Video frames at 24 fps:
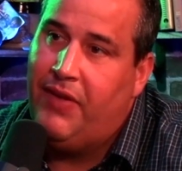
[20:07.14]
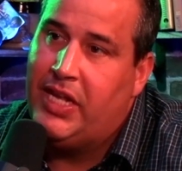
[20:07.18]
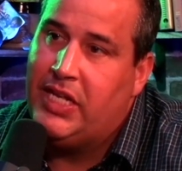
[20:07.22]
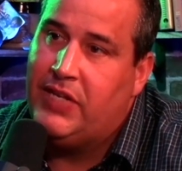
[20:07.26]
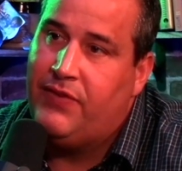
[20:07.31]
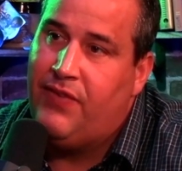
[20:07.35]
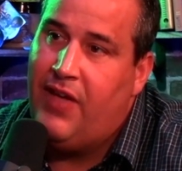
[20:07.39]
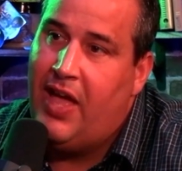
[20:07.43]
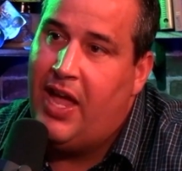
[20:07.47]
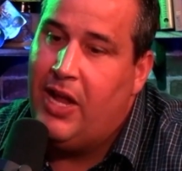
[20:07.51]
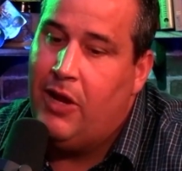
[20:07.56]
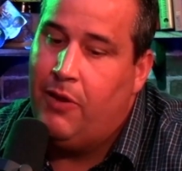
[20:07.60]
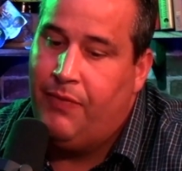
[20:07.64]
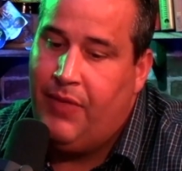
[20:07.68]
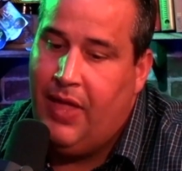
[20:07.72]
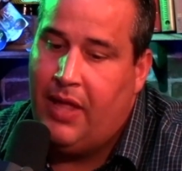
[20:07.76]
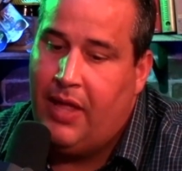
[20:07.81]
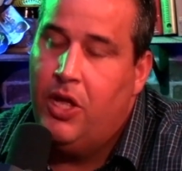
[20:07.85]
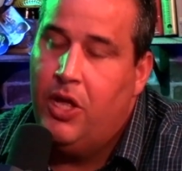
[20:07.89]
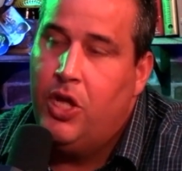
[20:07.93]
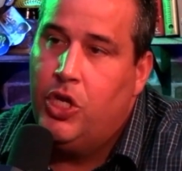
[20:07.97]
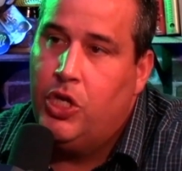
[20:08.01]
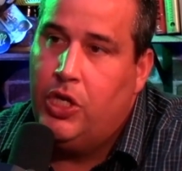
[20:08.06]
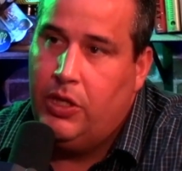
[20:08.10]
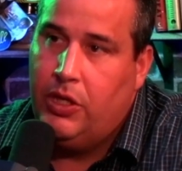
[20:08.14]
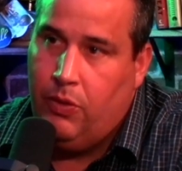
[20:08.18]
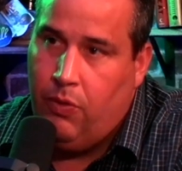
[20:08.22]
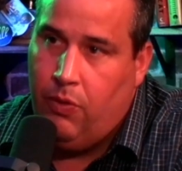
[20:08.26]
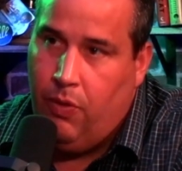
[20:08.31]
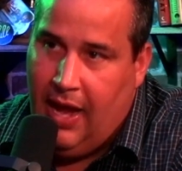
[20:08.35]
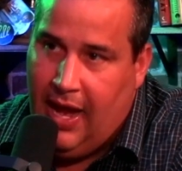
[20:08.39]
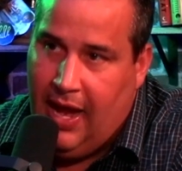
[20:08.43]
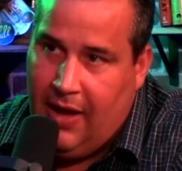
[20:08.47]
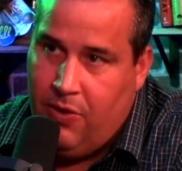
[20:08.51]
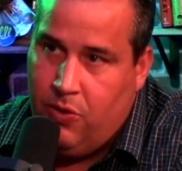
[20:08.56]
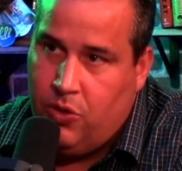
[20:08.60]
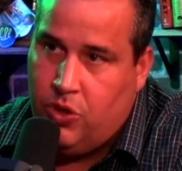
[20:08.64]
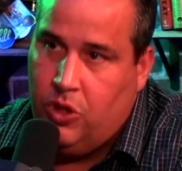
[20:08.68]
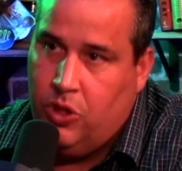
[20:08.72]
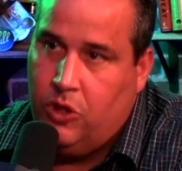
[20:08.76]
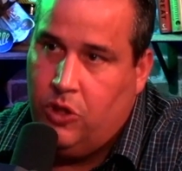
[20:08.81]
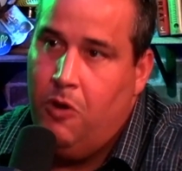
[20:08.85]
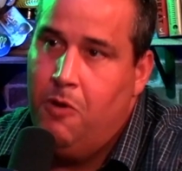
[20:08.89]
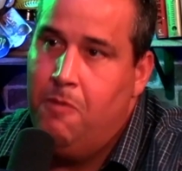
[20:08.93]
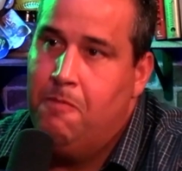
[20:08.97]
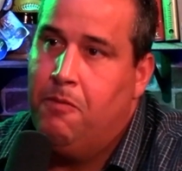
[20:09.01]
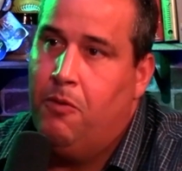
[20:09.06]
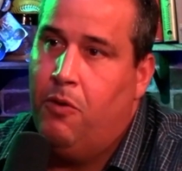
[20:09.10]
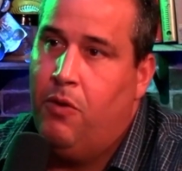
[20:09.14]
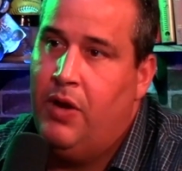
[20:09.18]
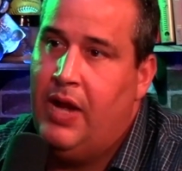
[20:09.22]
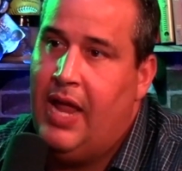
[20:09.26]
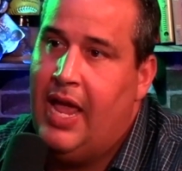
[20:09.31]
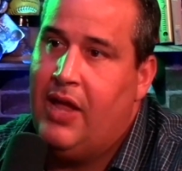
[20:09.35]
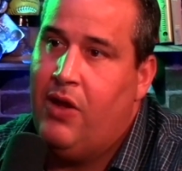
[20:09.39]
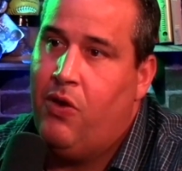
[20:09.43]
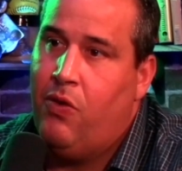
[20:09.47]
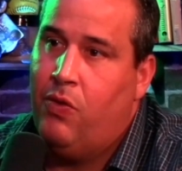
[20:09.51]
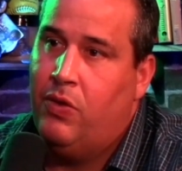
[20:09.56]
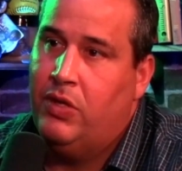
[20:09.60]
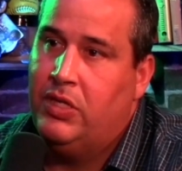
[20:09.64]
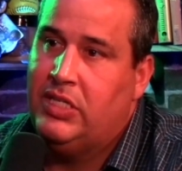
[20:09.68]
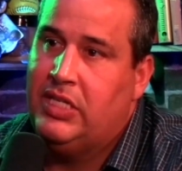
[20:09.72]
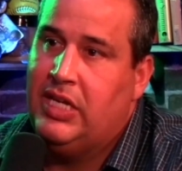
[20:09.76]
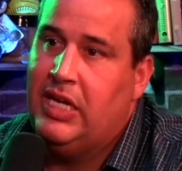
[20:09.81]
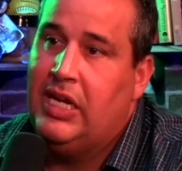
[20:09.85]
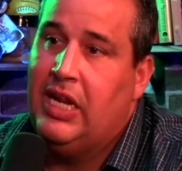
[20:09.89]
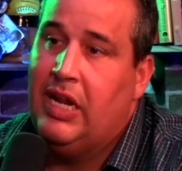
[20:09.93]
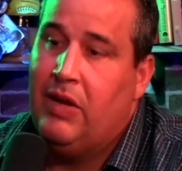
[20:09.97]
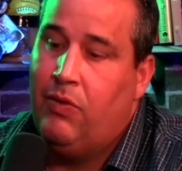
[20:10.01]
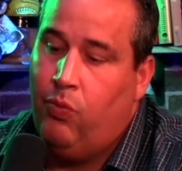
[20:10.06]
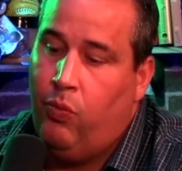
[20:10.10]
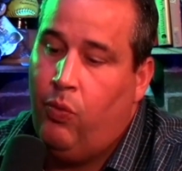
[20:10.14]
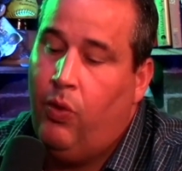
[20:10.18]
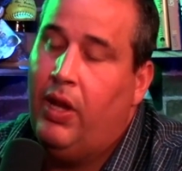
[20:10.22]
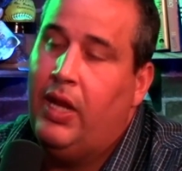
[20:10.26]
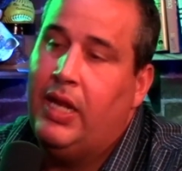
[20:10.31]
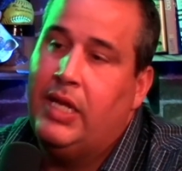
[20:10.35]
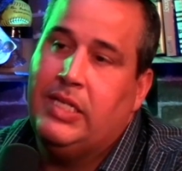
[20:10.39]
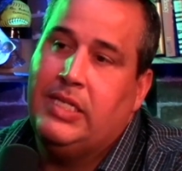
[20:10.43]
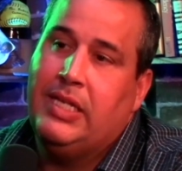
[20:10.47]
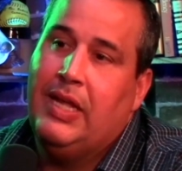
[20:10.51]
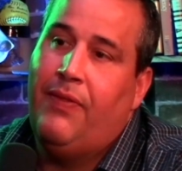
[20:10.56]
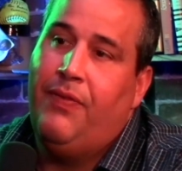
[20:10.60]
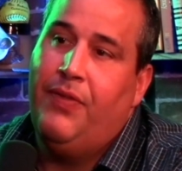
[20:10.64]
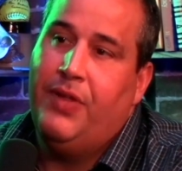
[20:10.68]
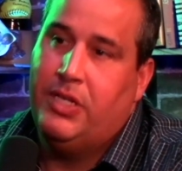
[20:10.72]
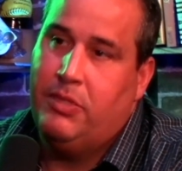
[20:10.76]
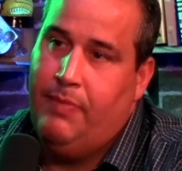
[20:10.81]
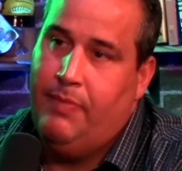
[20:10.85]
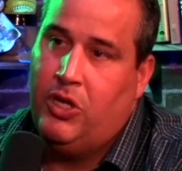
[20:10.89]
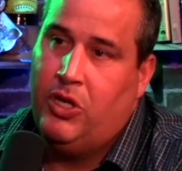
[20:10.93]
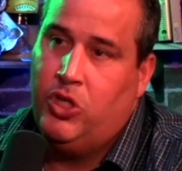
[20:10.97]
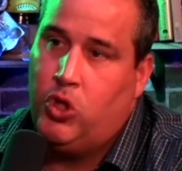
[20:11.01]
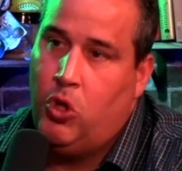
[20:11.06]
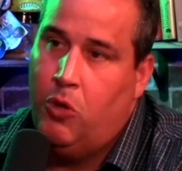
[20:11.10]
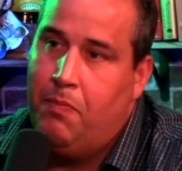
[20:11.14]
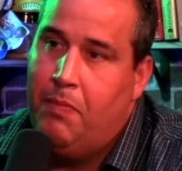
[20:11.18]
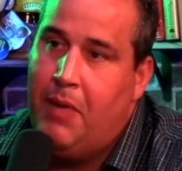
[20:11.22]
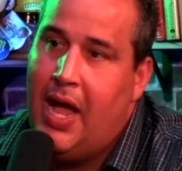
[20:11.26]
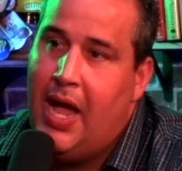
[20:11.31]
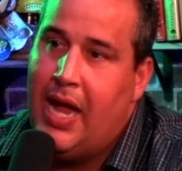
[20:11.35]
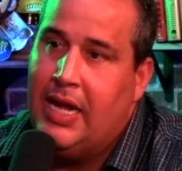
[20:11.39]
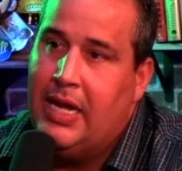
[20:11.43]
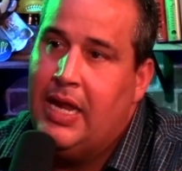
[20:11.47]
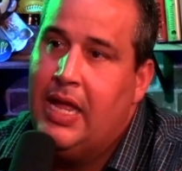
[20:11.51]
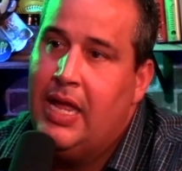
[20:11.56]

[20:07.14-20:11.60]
face value that Anderson Cooper, an anchor on CNN, really said this about Joe Biden.